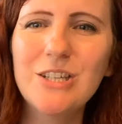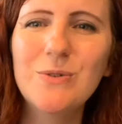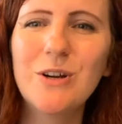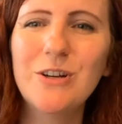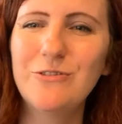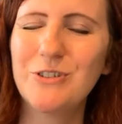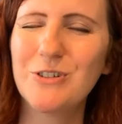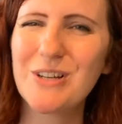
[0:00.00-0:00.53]
our
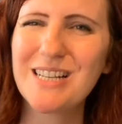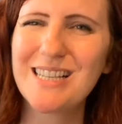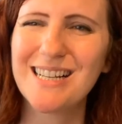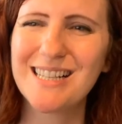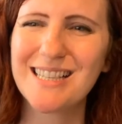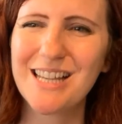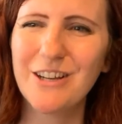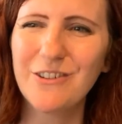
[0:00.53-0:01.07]
focus on
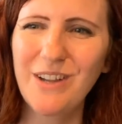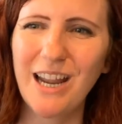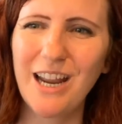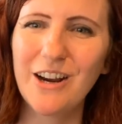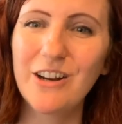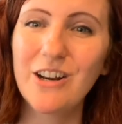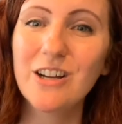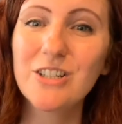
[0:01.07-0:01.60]
self-care
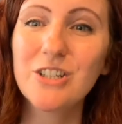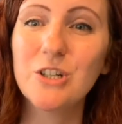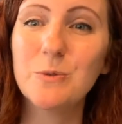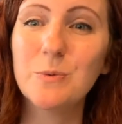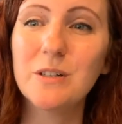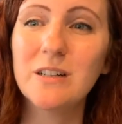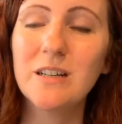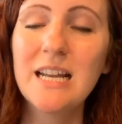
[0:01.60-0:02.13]
in
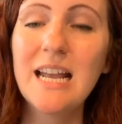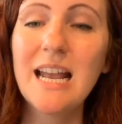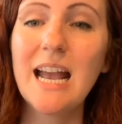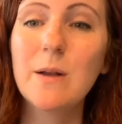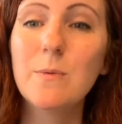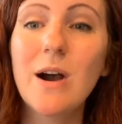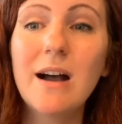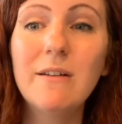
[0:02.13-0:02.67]
October, and
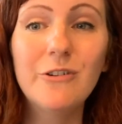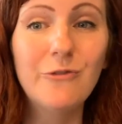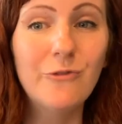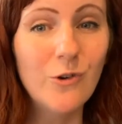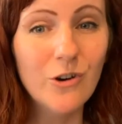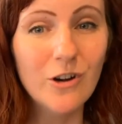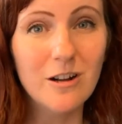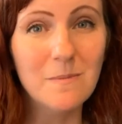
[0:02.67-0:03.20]
we'll have a
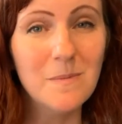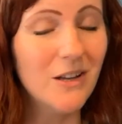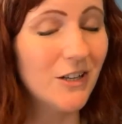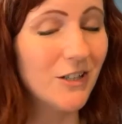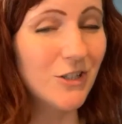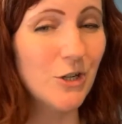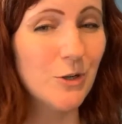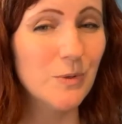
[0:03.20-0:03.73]
forum on
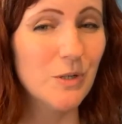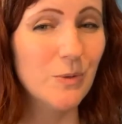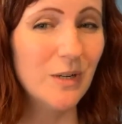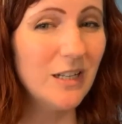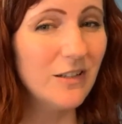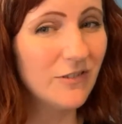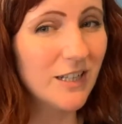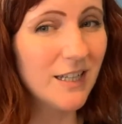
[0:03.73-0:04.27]
October
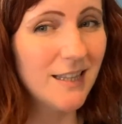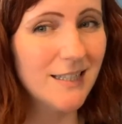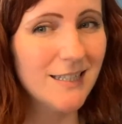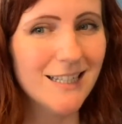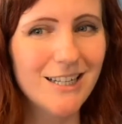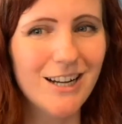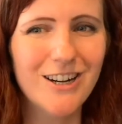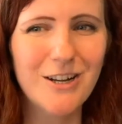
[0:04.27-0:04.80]
25th to
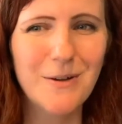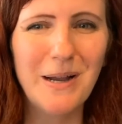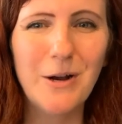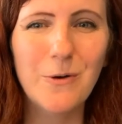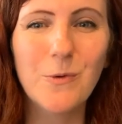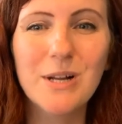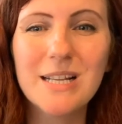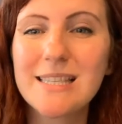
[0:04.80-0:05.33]
talk
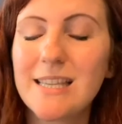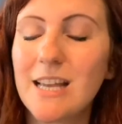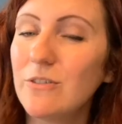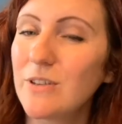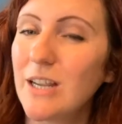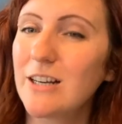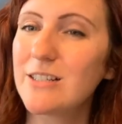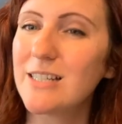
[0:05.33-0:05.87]
about what
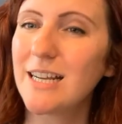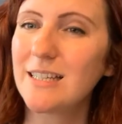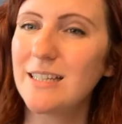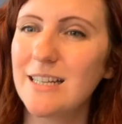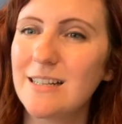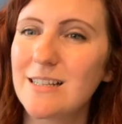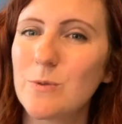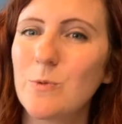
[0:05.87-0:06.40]
self-care
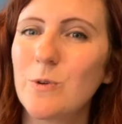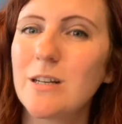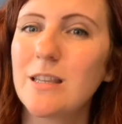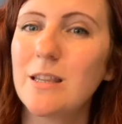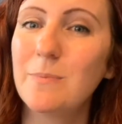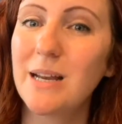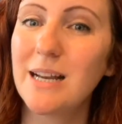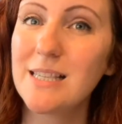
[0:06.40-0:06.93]
techniques work the
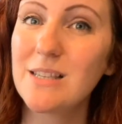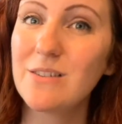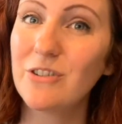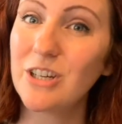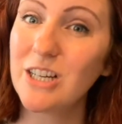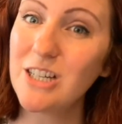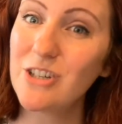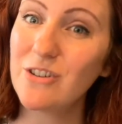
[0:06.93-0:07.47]
best for
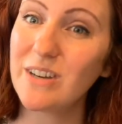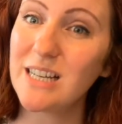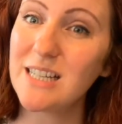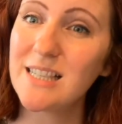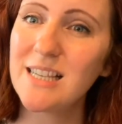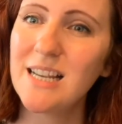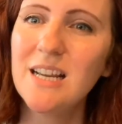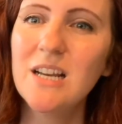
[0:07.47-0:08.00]
each of
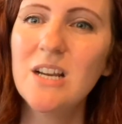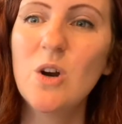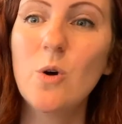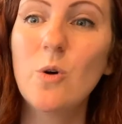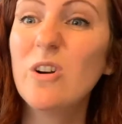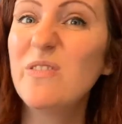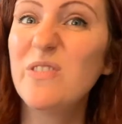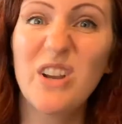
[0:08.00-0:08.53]
us,
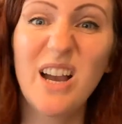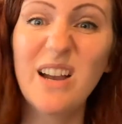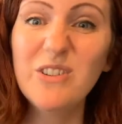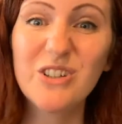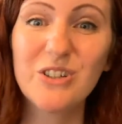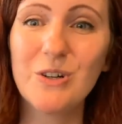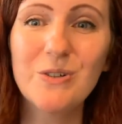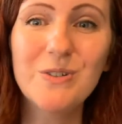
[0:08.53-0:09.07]
or if you have
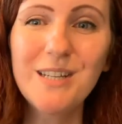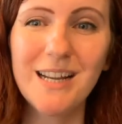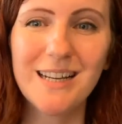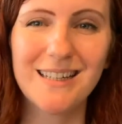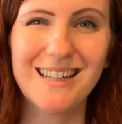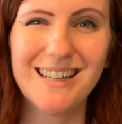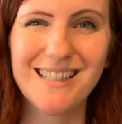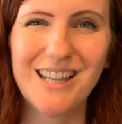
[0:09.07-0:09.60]
your own
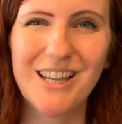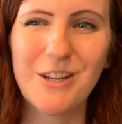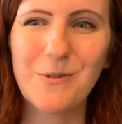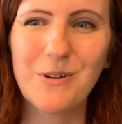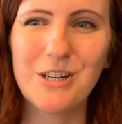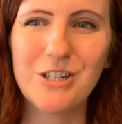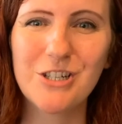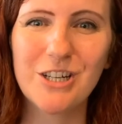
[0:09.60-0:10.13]
techniques that you
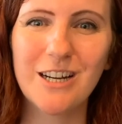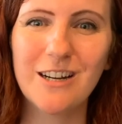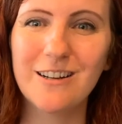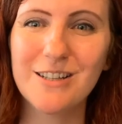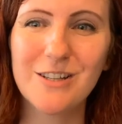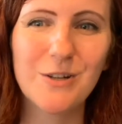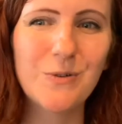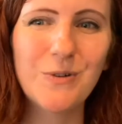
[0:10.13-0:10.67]
want to share,
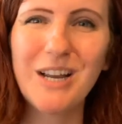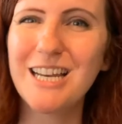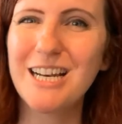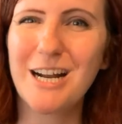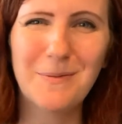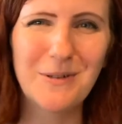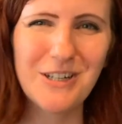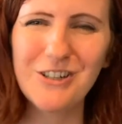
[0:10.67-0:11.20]
it's a great
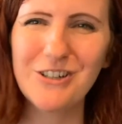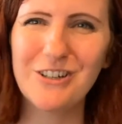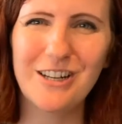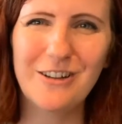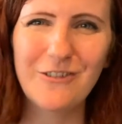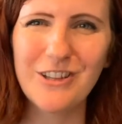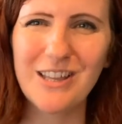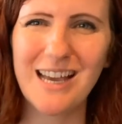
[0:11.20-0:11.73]
opportunity
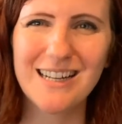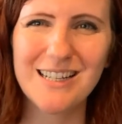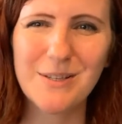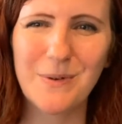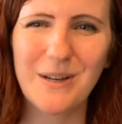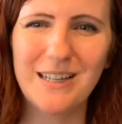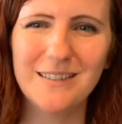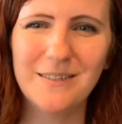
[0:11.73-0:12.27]
for that as
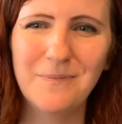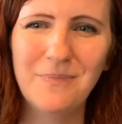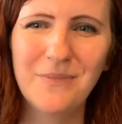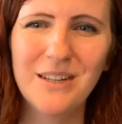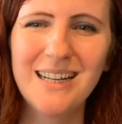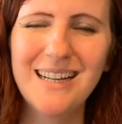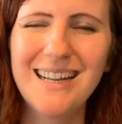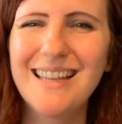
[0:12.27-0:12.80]
well.
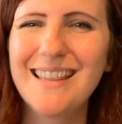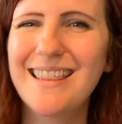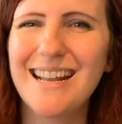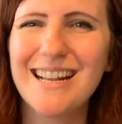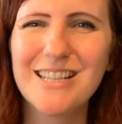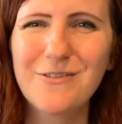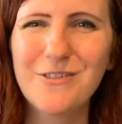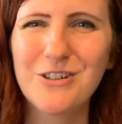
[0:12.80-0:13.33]

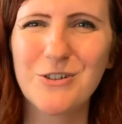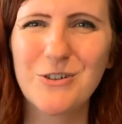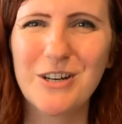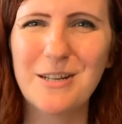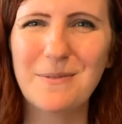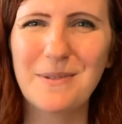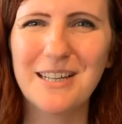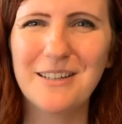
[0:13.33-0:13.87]
Thanks for
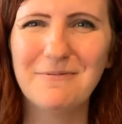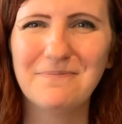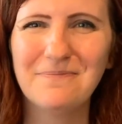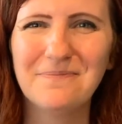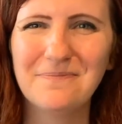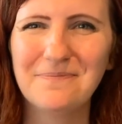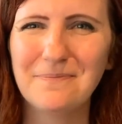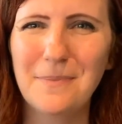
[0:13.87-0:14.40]
joining me.
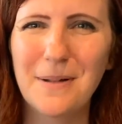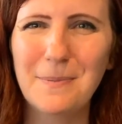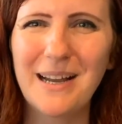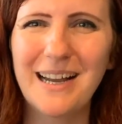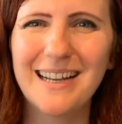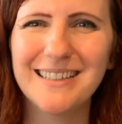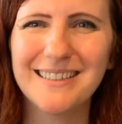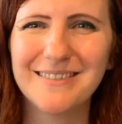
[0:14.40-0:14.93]

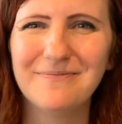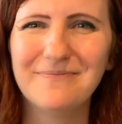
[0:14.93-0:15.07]
Bye-bye.